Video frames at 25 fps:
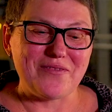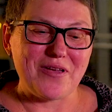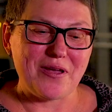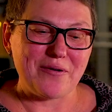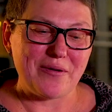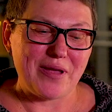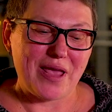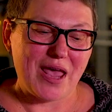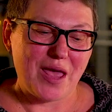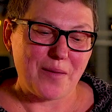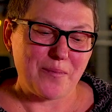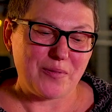
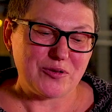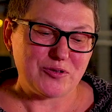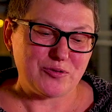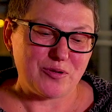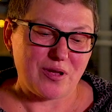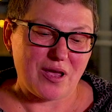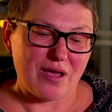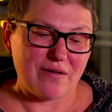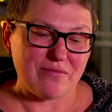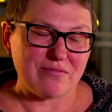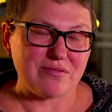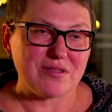very happy
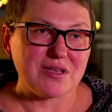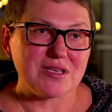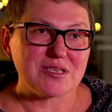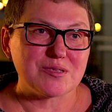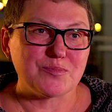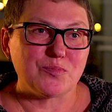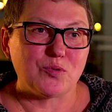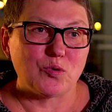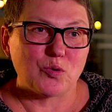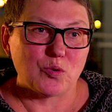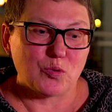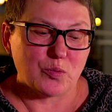to have
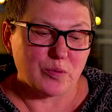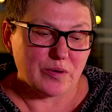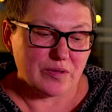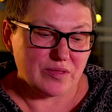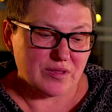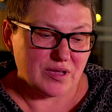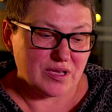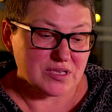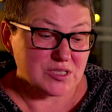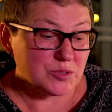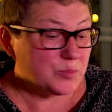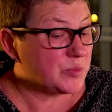this book
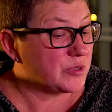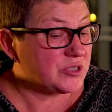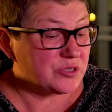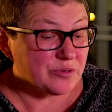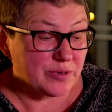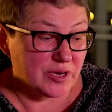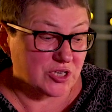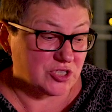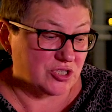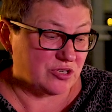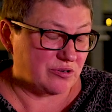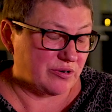with us. We
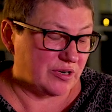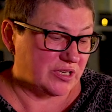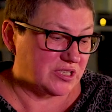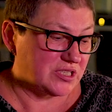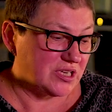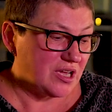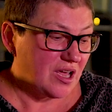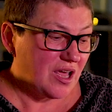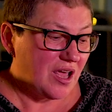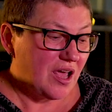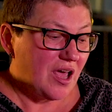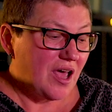treasure
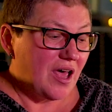it.